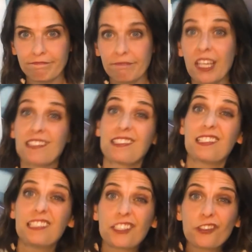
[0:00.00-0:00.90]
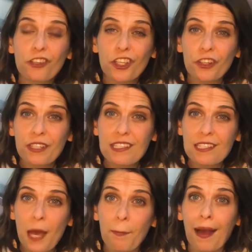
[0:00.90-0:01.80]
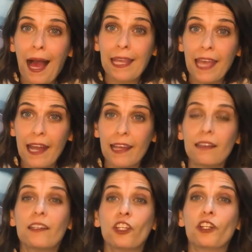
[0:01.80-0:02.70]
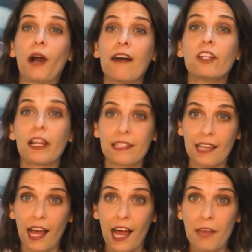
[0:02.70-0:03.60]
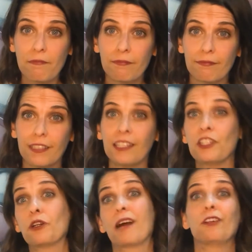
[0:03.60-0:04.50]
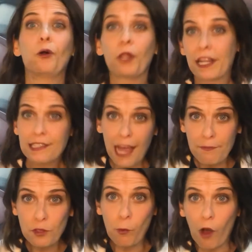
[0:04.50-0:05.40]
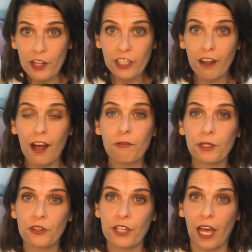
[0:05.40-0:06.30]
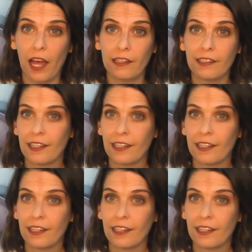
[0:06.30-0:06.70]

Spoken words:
Because it's an additional curing step, I get it. You don't have a lot of time. You don't have a whole lot of time to wash it off when you're done.